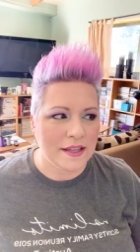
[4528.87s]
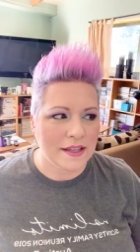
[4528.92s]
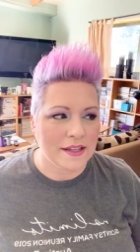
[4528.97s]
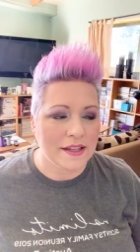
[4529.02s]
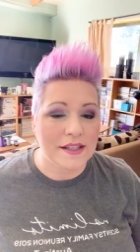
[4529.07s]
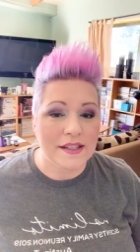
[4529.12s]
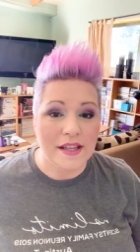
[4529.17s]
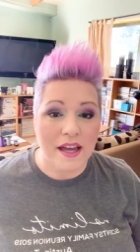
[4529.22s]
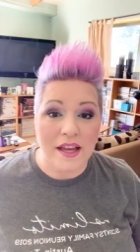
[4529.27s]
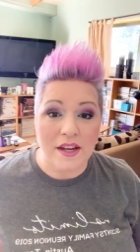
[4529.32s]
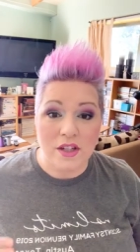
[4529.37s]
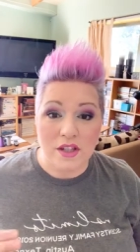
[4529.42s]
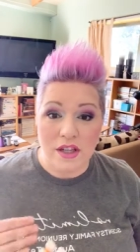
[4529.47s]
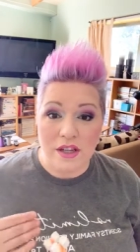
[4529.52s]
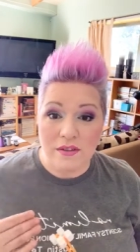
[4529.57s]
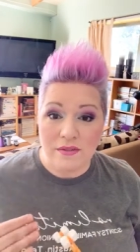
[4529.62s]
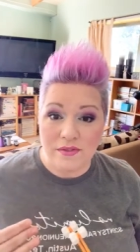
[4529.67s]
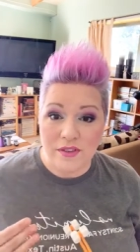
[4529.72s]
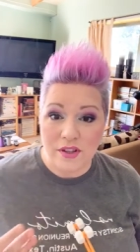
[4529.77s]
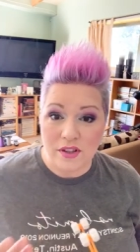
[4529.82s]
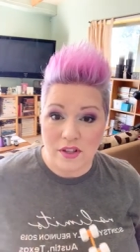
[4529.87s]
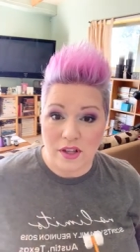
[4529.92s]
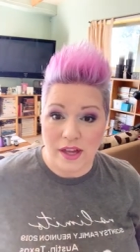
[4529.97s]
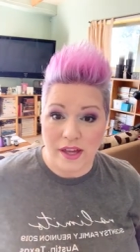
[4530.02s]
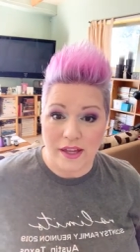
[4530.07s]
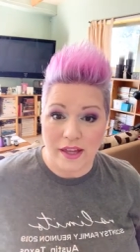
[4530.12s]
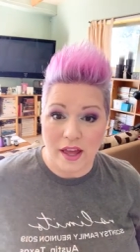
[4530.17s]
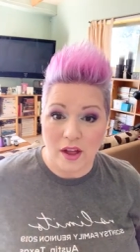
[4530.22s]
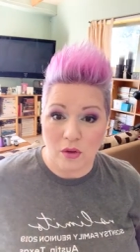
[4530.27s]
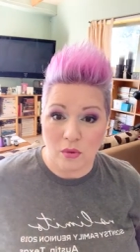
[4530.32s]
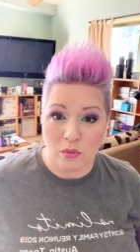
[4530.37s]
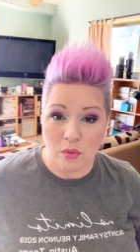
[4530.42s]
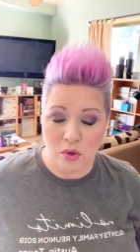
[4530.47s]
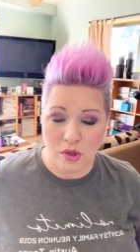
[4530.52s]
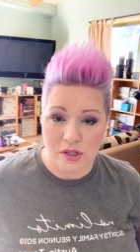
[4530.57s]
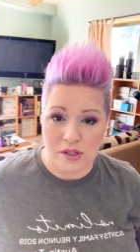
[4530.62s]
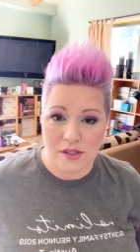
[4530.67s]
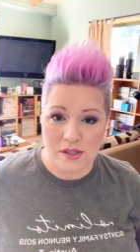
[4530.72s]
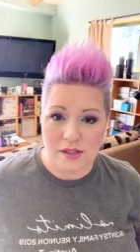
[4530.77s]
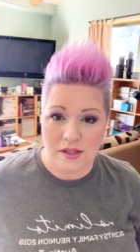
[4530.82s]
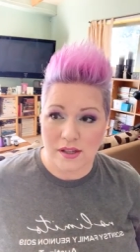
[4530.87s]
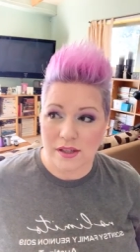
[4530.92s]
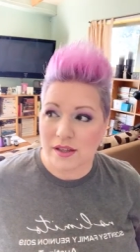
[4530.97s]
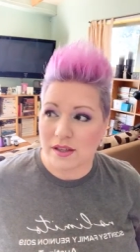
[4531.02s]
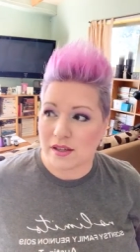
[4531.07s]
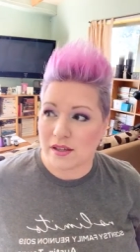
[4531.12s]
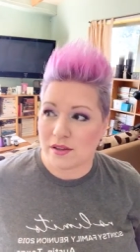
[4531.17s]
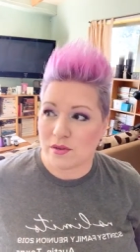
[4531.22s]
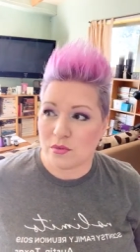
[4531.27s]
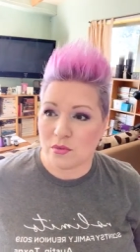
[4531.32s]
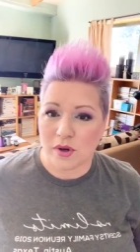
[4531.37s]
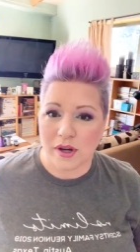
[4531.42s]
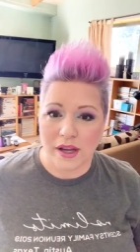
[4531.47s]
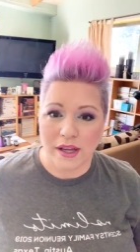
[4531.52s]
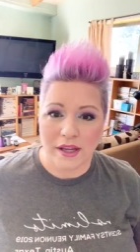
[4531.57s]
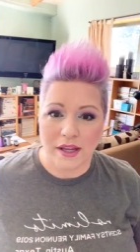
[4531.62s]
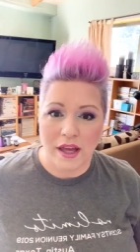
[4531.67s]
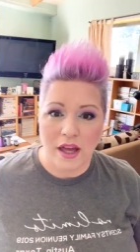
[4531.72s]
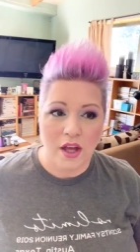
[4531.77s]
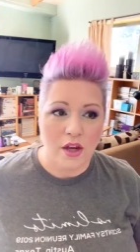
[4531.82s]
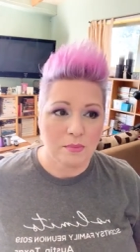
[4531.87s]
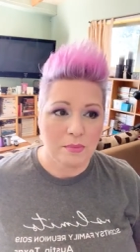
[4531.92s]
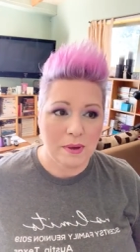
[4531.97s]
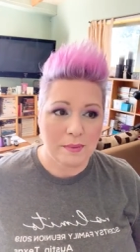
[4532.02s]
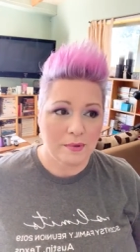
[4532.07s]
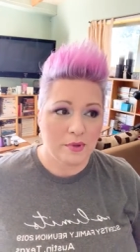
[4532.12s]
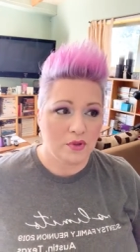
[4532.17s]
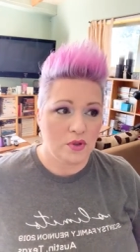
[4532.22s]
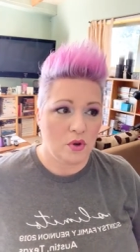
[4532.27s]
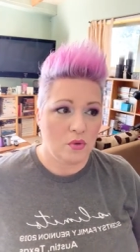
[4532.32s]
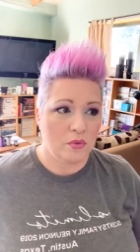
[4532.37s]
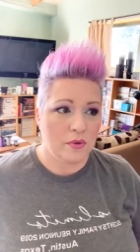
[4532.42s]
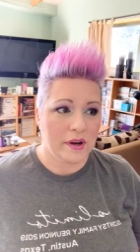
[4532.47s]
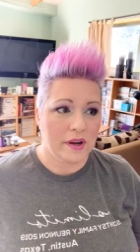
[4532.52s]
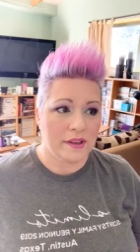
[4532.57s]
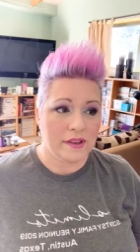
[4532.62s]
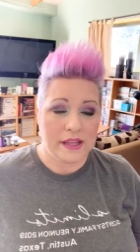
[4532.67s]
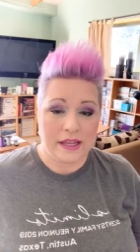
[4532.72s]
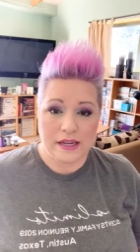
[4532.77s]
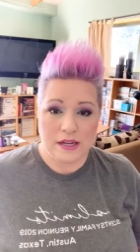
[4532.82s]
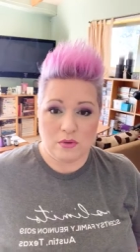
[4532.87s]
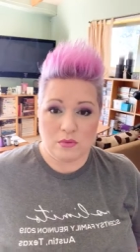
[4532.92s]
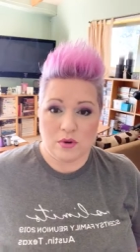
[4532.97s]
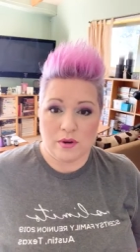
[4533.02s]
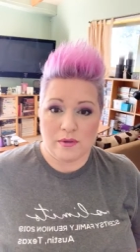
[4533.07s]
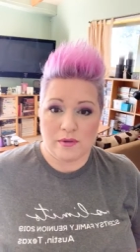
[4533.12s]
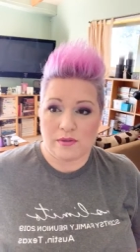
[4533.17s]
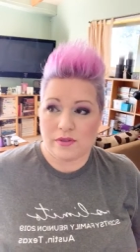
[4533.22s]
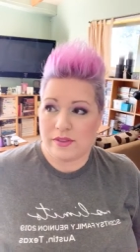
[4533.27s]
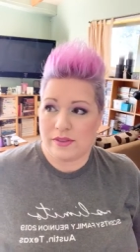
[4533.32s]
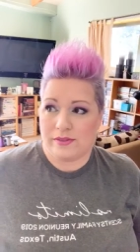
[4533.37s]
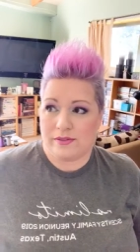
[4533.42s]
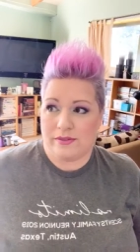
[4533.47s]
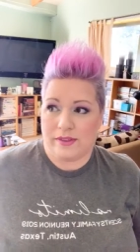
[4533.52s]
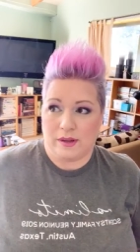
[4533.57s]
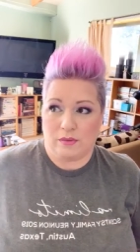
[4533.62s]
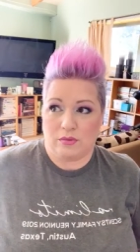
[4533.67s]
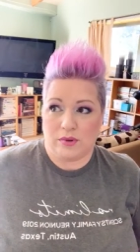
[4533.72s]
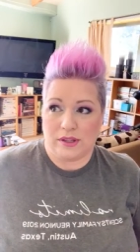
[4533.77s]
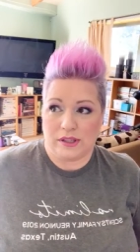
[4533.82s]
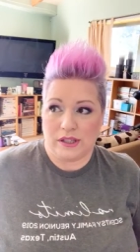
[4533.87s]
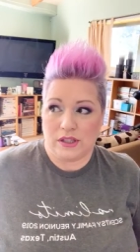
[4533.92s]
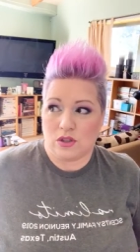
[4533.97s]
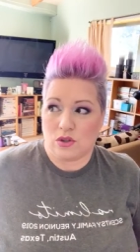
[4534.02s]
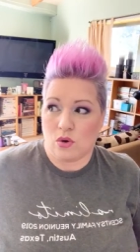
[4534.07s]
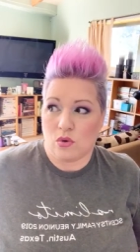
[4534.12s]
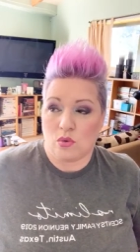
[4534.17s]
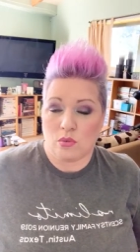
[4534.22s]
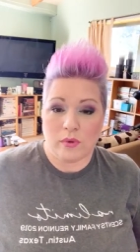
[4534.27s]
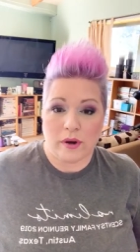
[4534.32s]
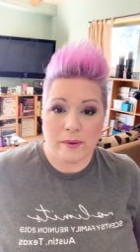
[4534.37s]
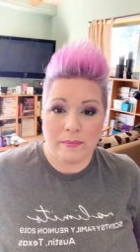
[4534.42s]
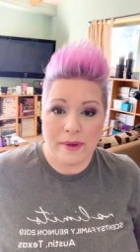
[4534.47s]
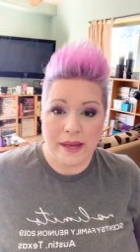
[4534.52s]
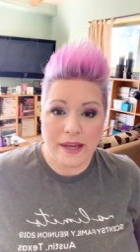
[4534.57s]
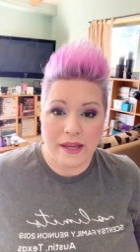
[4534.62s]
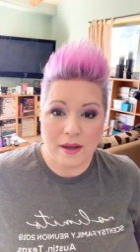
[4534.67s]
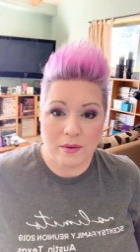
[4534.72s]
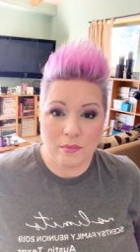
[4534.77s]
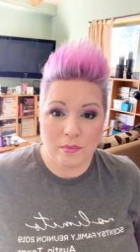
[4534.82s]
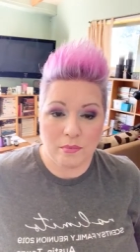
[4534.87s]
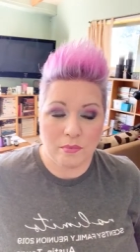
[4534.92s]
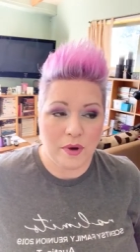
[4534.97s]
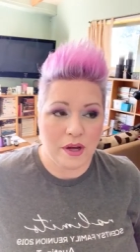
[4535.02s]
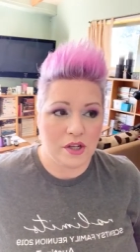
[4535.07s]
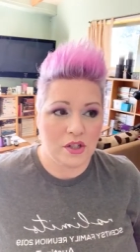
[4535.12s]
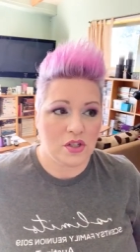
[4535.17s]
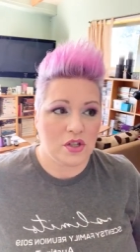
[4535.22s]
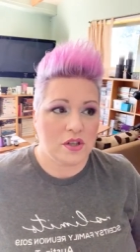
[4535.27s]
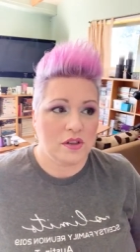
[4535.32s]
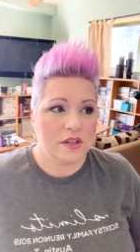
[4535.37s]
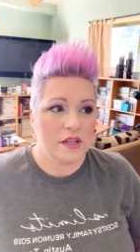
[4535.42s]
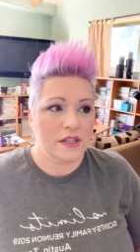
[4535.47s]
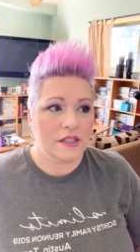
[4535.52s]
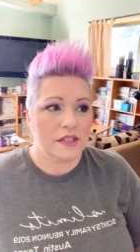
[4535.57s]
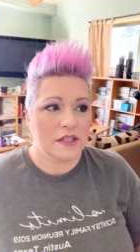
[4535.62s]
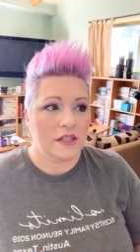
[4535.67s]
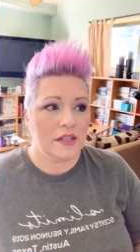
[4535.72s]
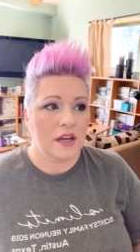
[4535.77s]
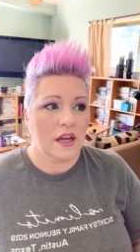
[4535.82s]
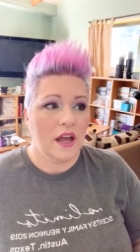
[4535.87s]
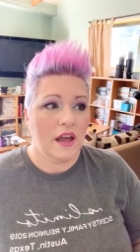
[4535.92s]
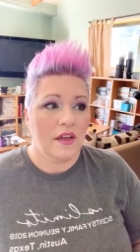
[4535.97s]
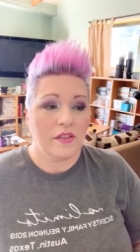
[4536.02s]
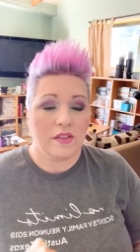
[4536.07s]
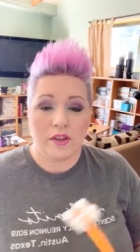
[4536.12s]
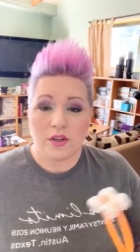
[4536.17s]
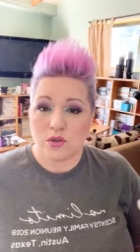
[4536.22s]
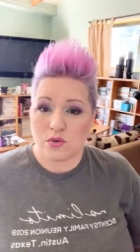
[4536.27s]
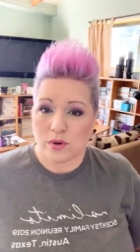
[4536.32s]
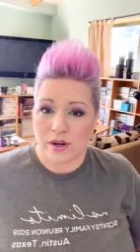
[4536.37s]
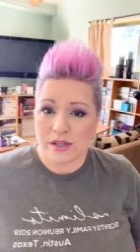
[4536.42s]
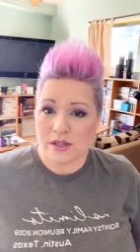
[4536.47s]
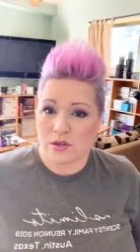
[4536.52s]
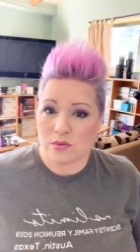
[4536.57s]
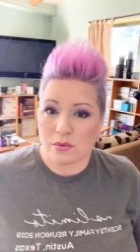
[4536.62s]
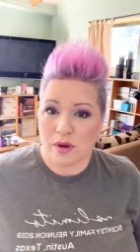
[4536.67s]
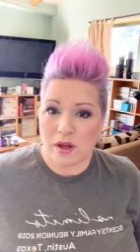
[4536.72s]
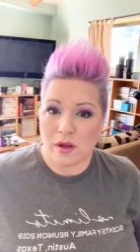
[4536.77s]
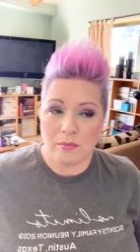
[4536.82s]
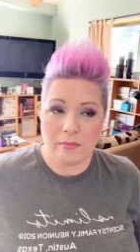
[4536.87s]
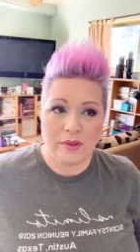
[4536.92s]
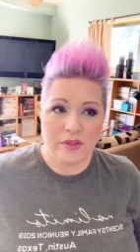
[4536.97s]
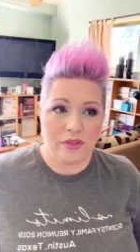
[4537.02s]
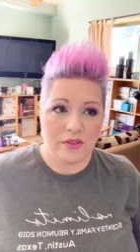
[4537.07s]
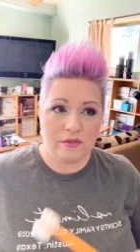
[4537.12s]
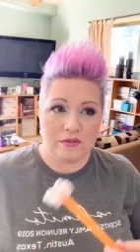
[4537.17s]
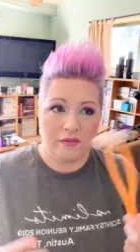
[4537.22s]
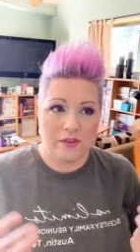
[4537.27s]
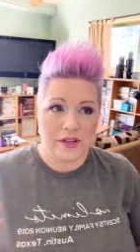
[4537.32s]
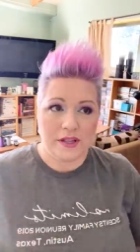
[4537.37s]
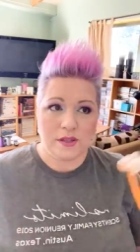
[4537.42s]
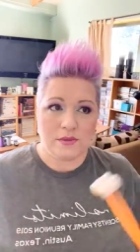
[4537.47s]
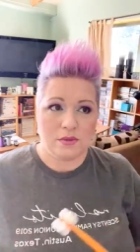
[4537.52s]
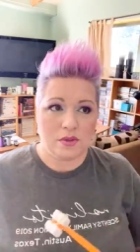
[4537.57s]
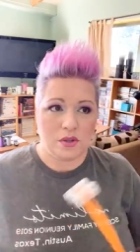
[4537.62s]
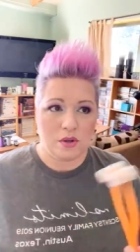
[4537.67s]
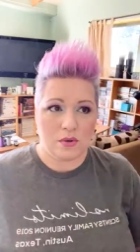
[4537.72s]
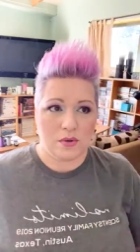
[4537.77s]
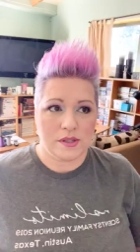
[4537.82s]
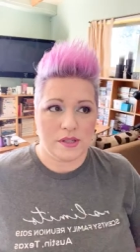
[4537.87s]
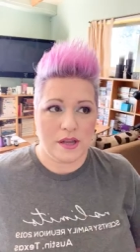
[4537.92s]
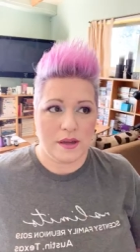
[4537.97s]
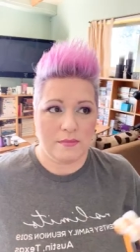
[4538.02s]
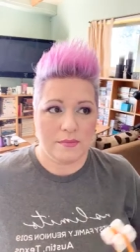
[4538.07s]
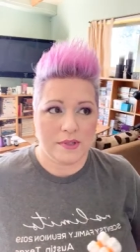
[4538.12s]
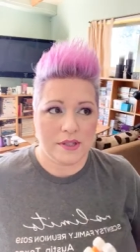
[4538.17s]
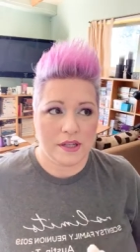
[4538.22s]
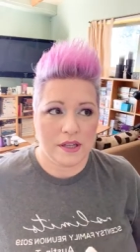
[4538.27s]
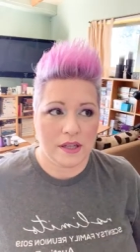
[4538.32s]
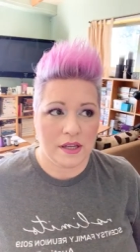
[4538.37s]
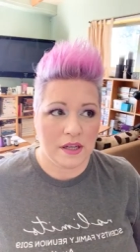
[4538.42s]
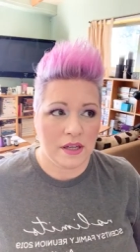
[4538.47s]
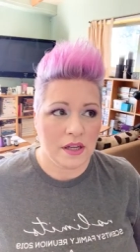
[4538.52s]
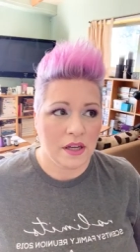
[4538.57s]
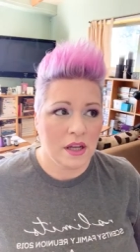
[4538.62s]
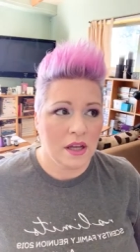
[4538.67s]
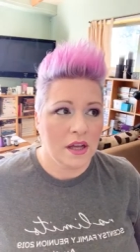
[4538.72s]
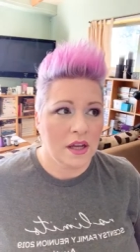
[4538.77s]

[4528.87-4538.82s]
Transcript: Because I did feel like Elle Woods when I, people don't wear, they didn't wear, they really don't wear makeup much and they didn't, they dressed well, but their face was always empty and